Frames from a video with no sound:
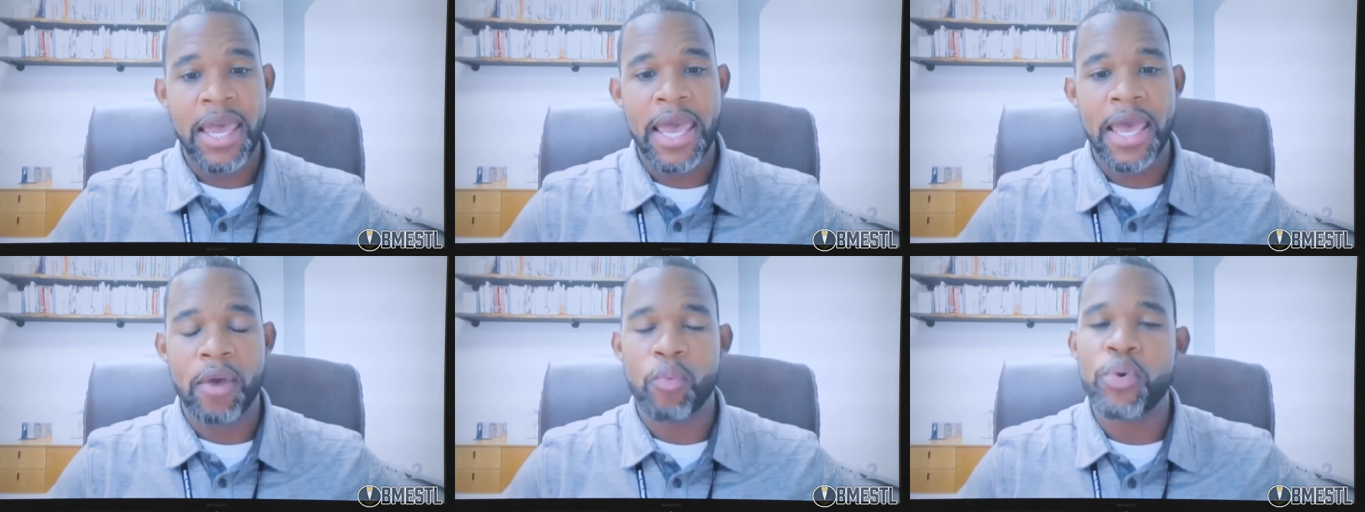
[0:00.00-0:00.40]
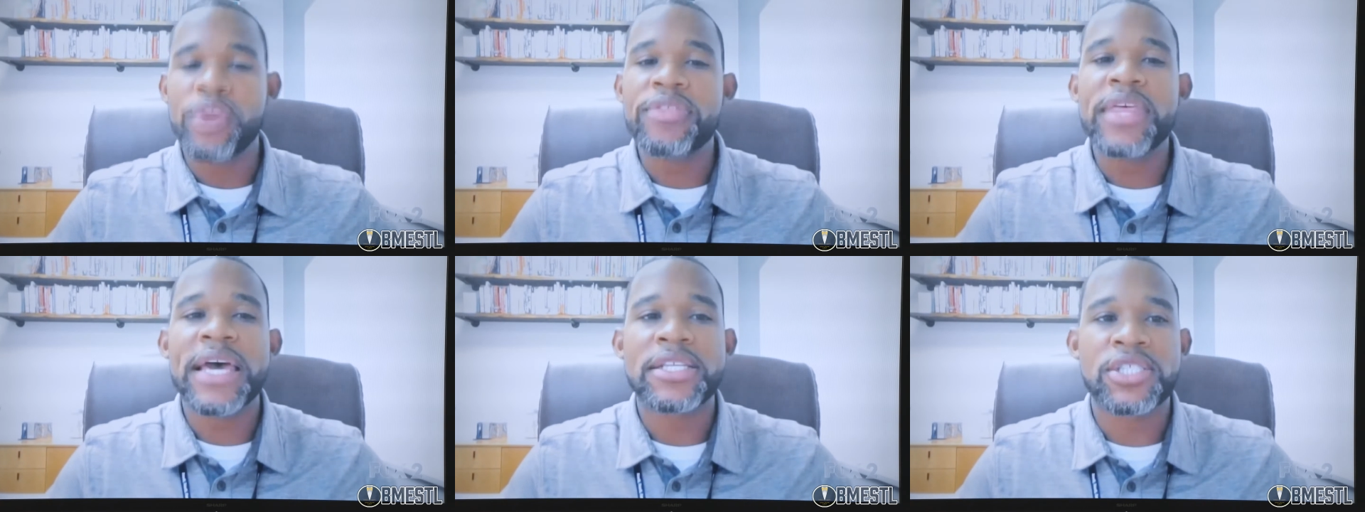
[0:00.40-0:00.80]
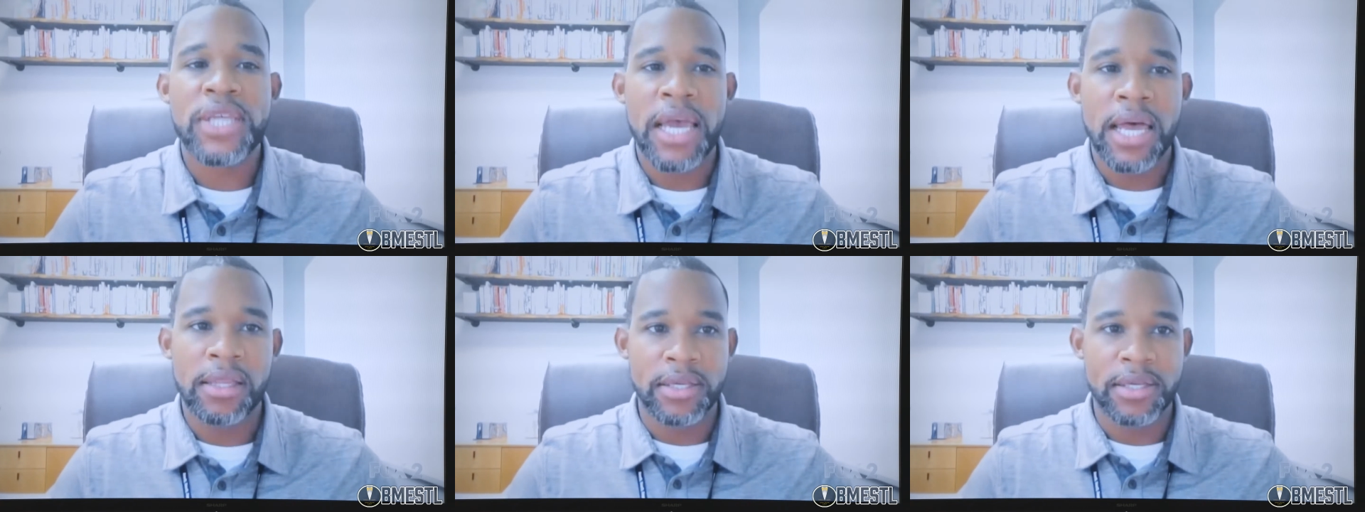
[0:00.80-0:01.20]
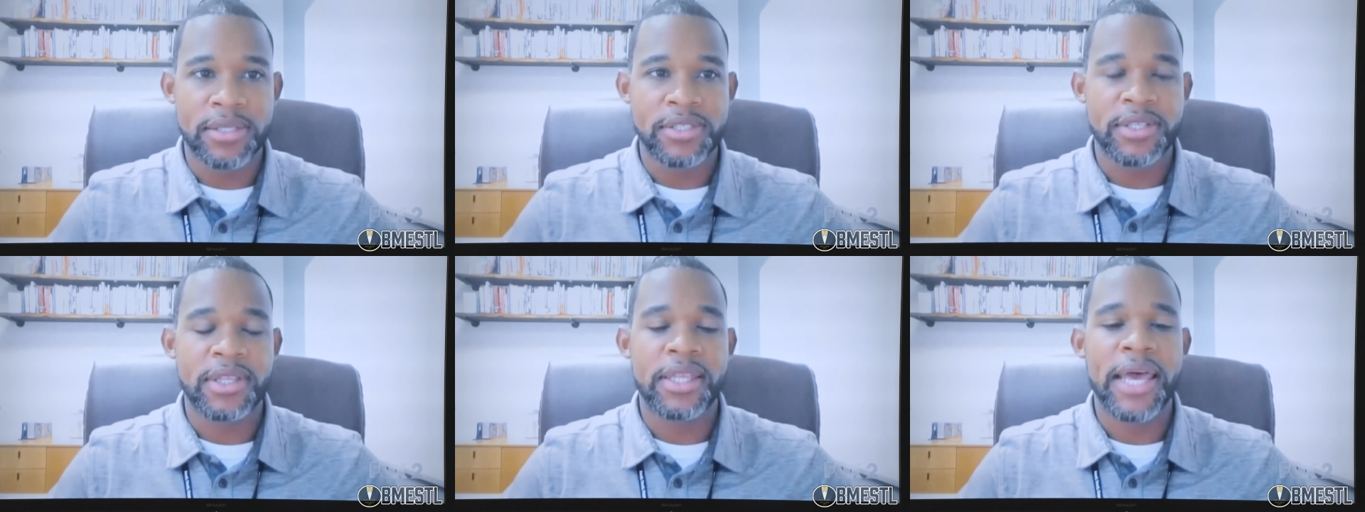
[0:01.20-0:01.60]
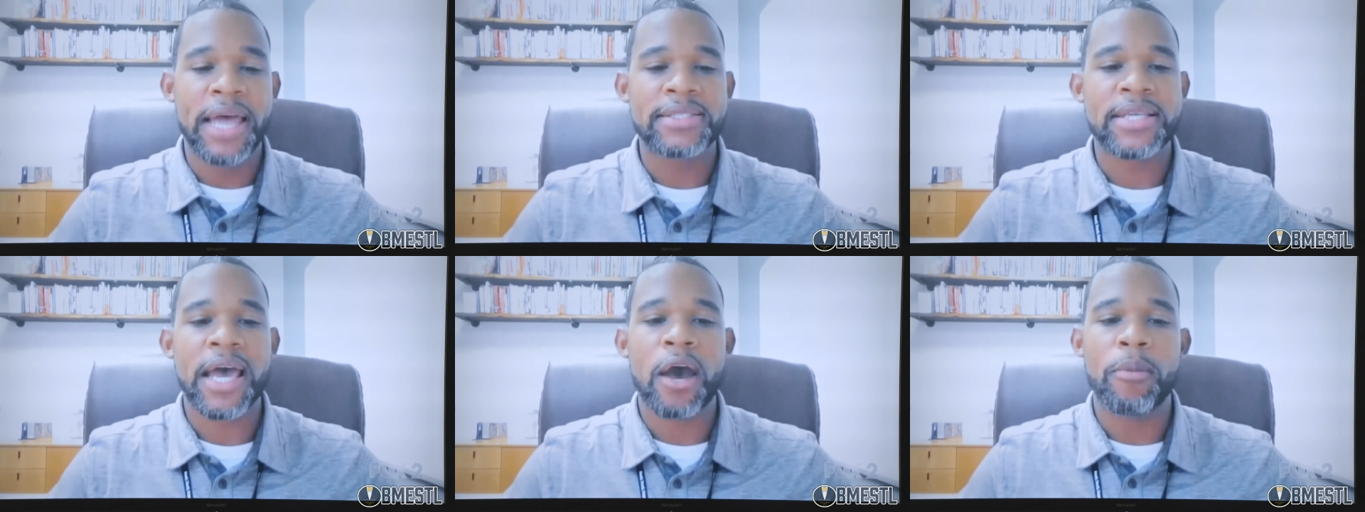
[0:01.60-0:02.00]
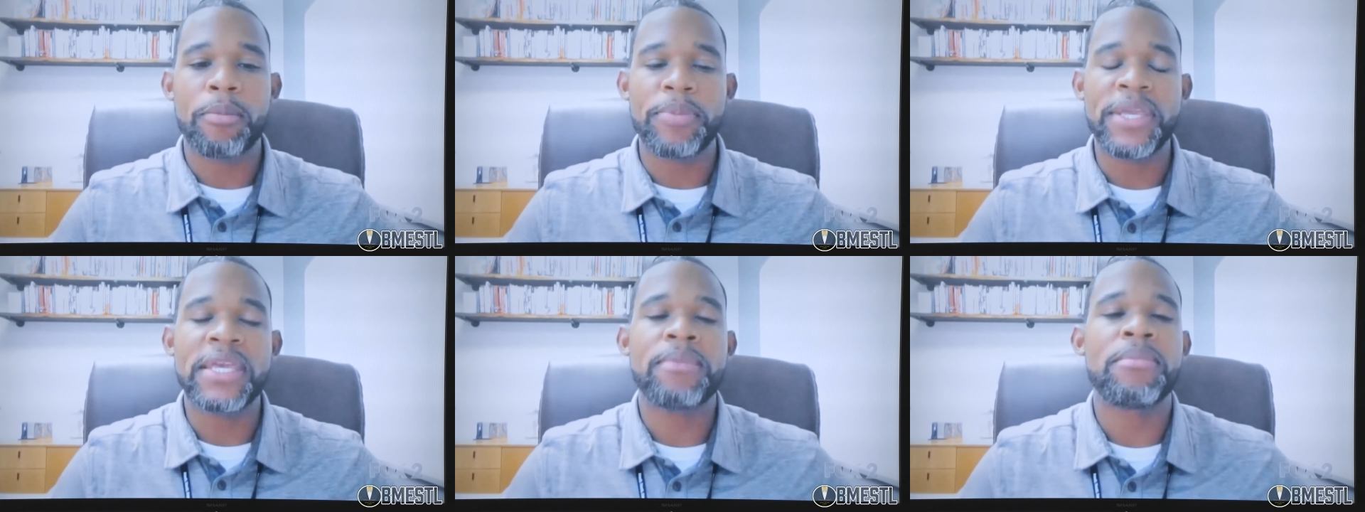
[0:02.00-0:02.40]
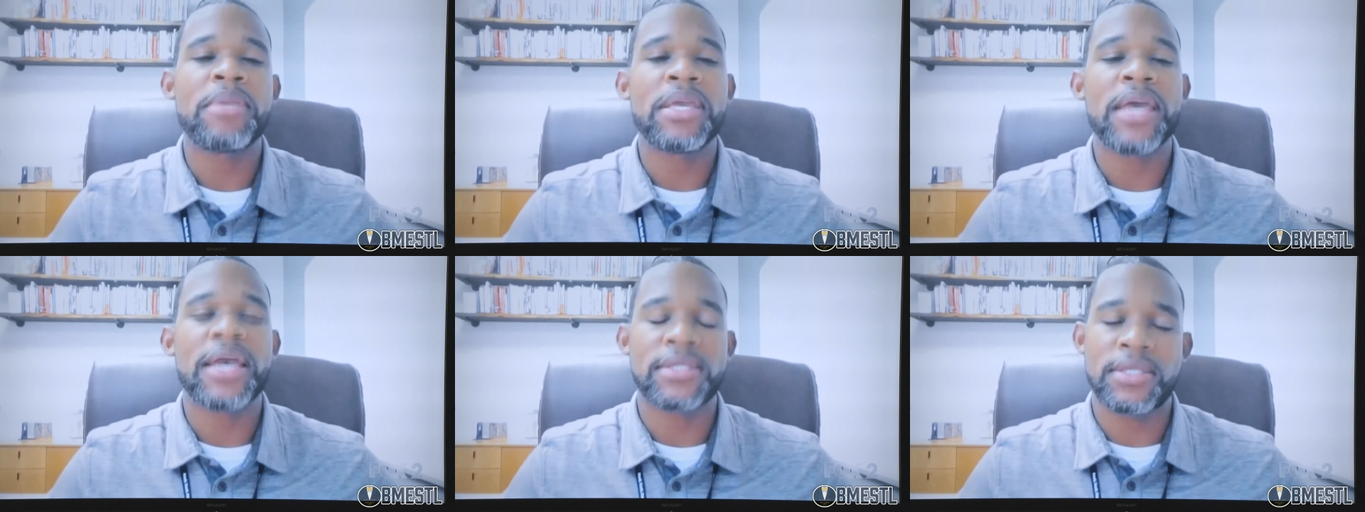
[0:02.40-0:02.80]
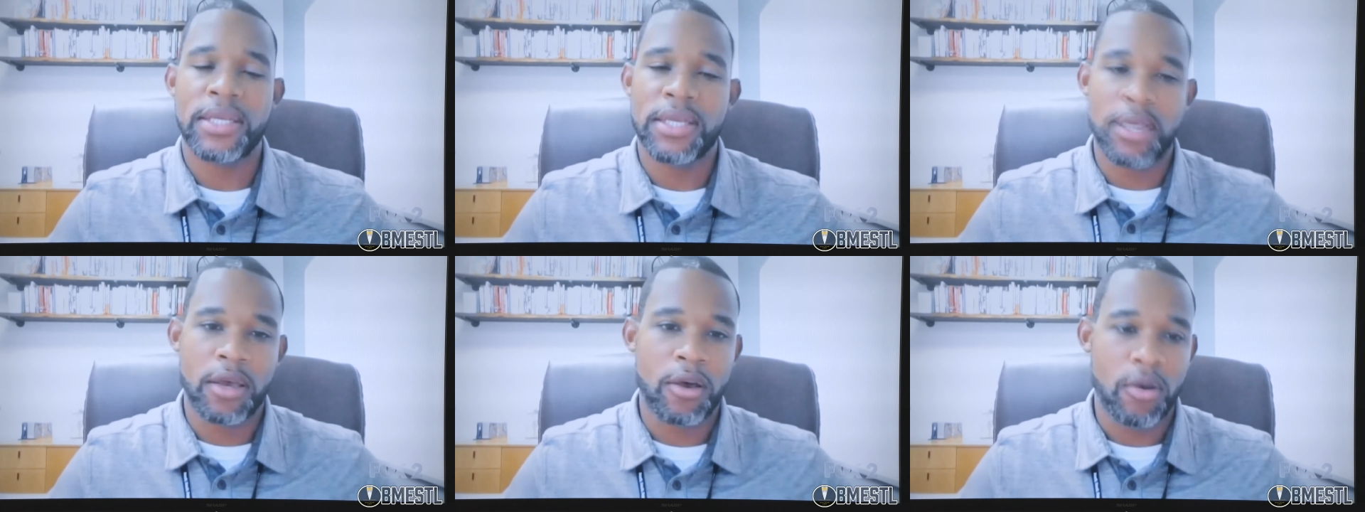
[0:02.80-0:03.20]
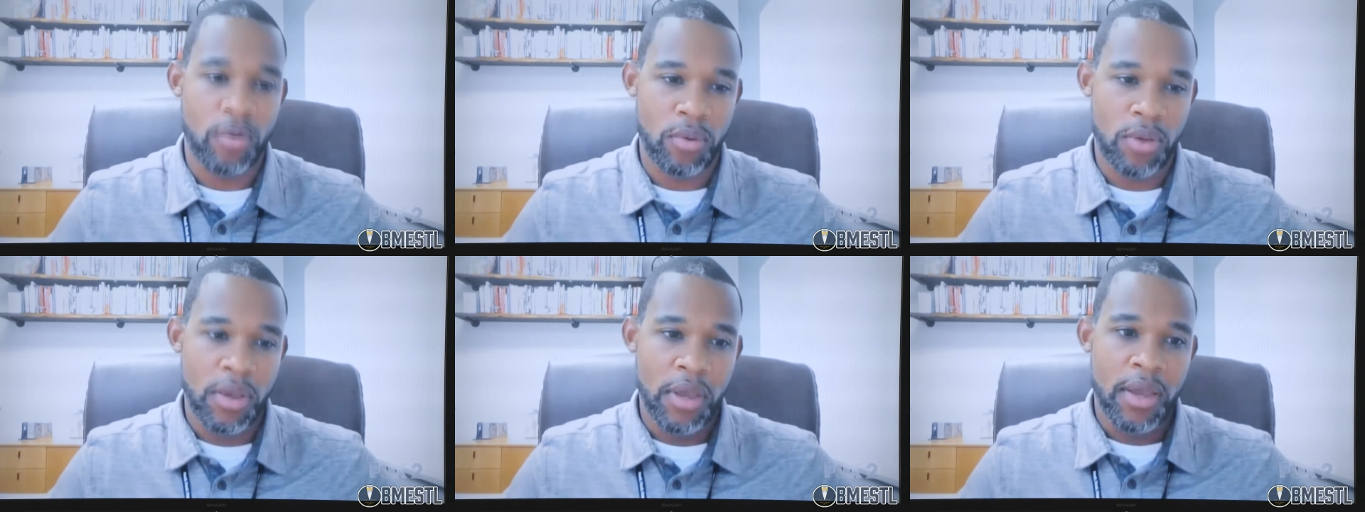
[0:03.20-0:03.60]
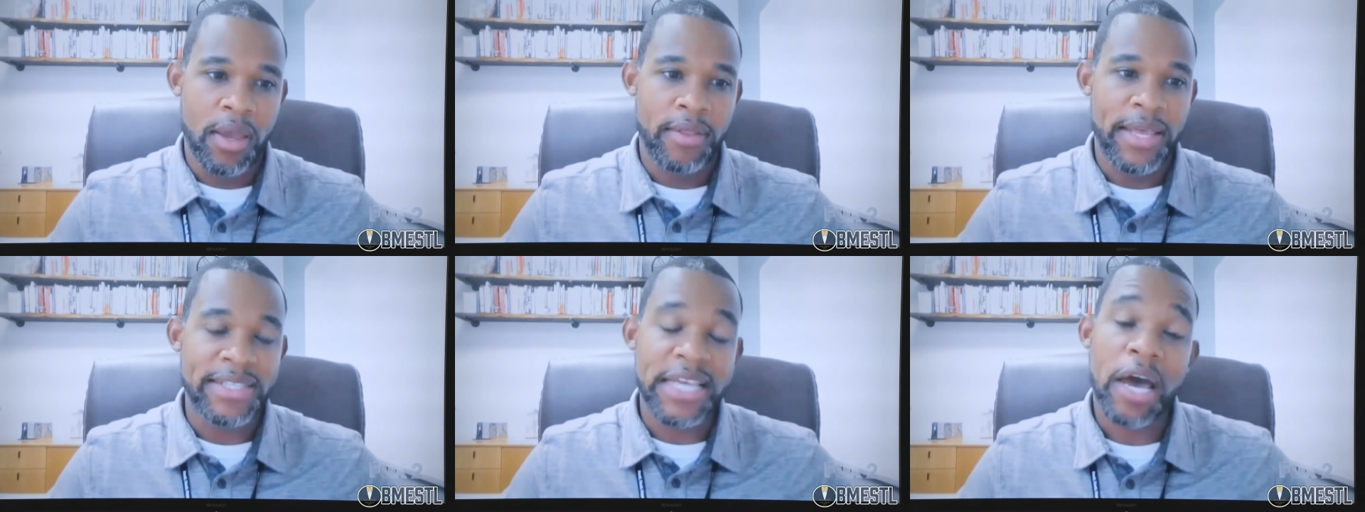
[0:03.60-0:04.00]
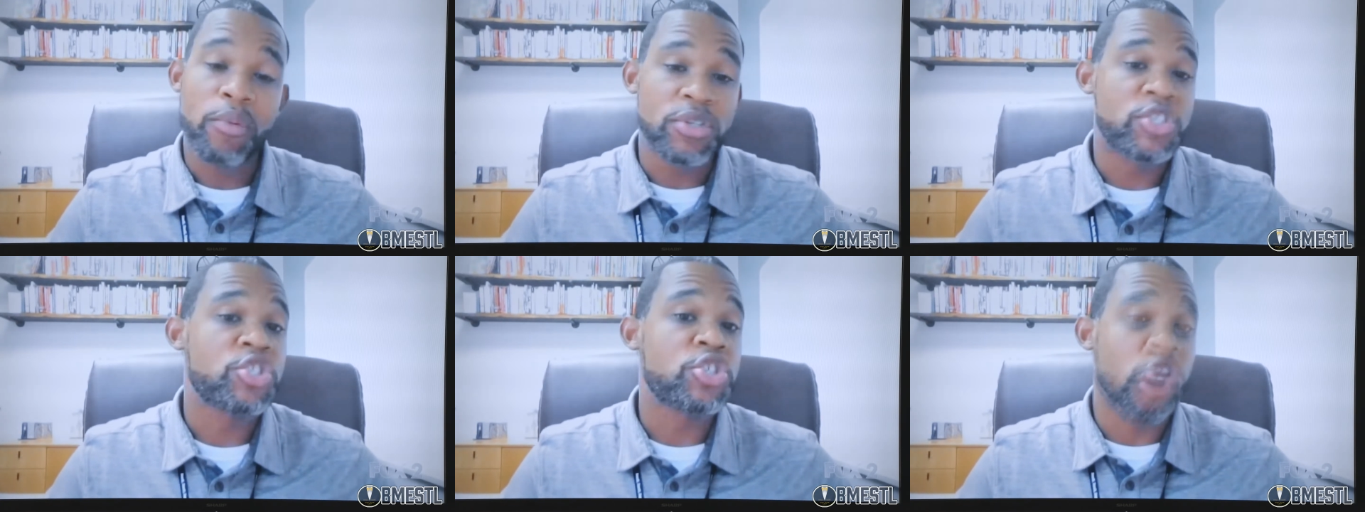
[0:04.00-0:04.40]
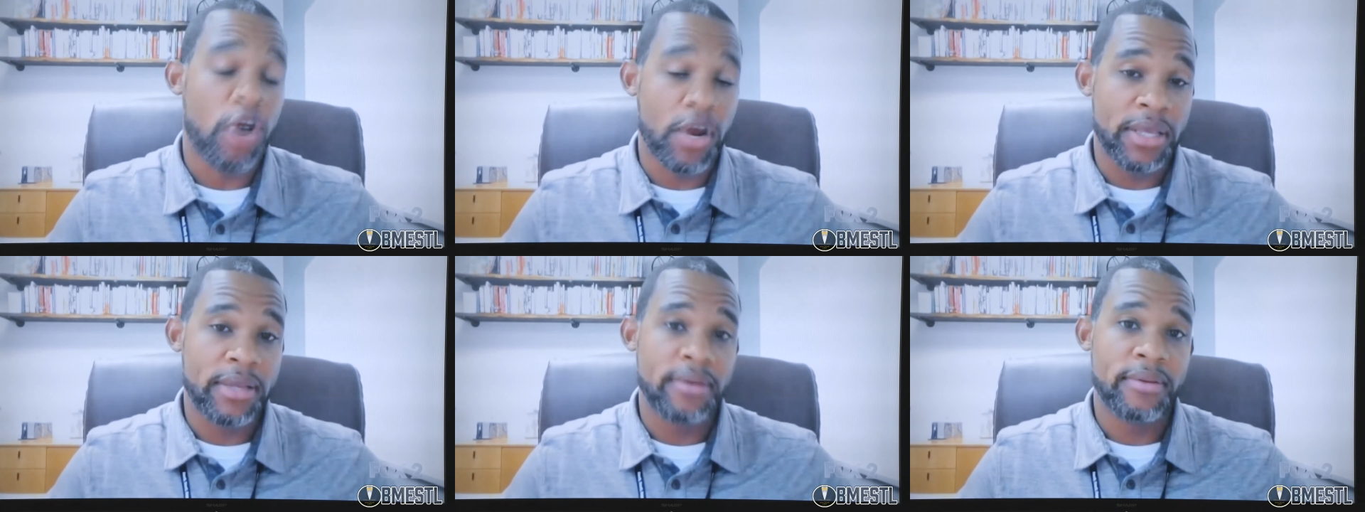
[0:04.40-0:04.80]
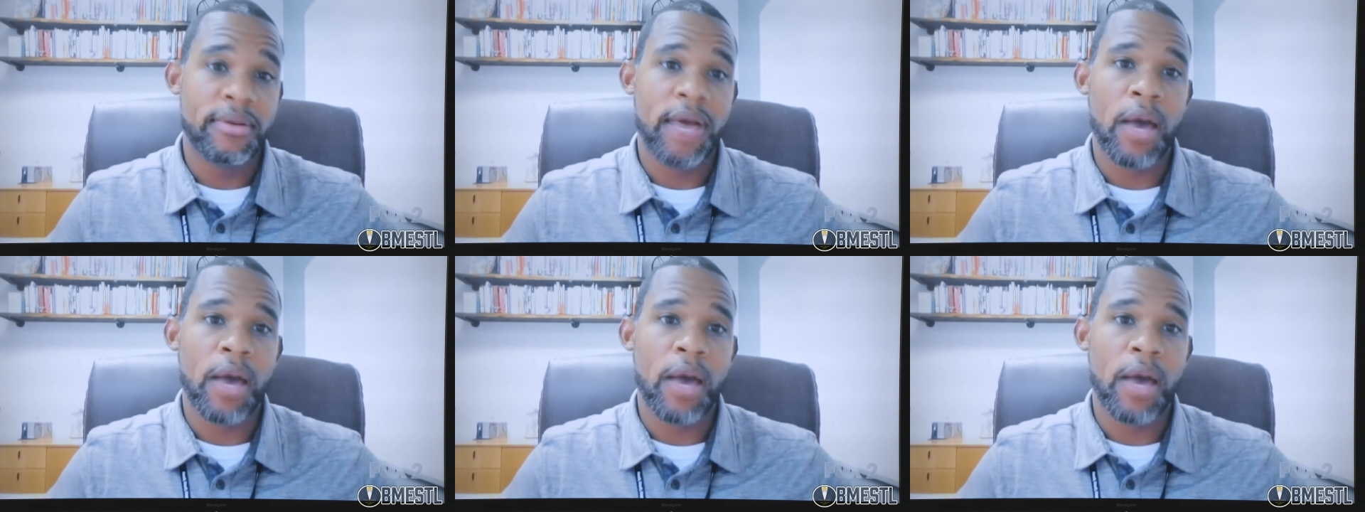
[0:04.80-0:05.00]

And with that challenge, that's how BMESTL, that's how it started.